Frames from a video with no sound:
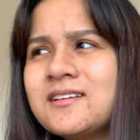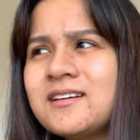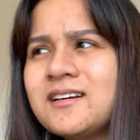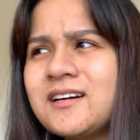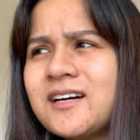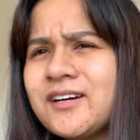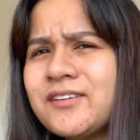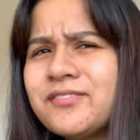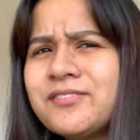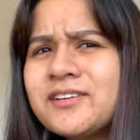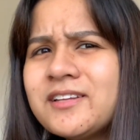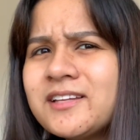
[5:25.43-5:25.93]

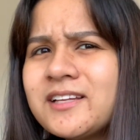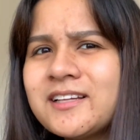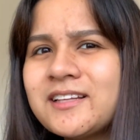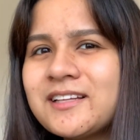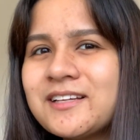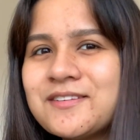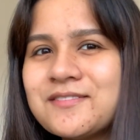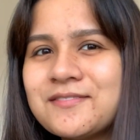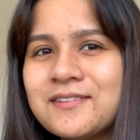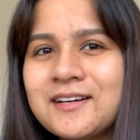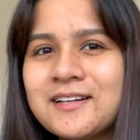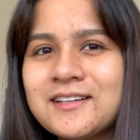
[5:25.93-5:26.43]
I feel like
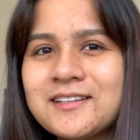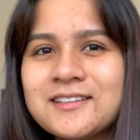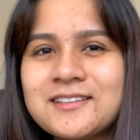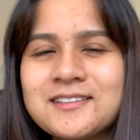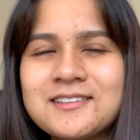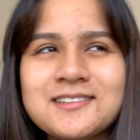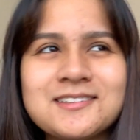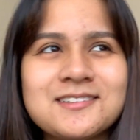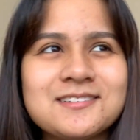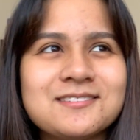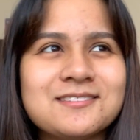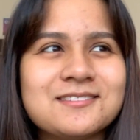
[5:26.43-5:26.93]
that's
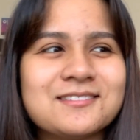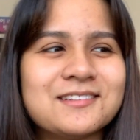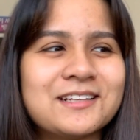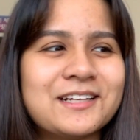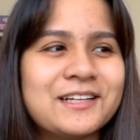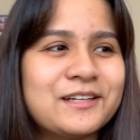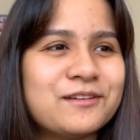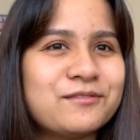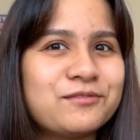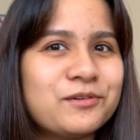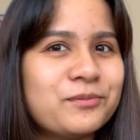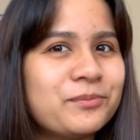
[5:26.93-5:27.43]
valid.
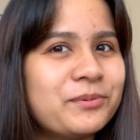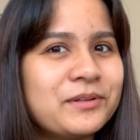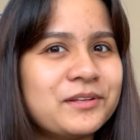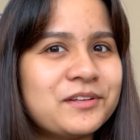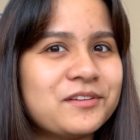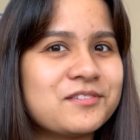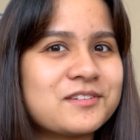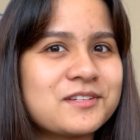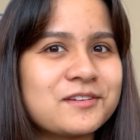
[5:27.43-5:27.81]
Like if you believe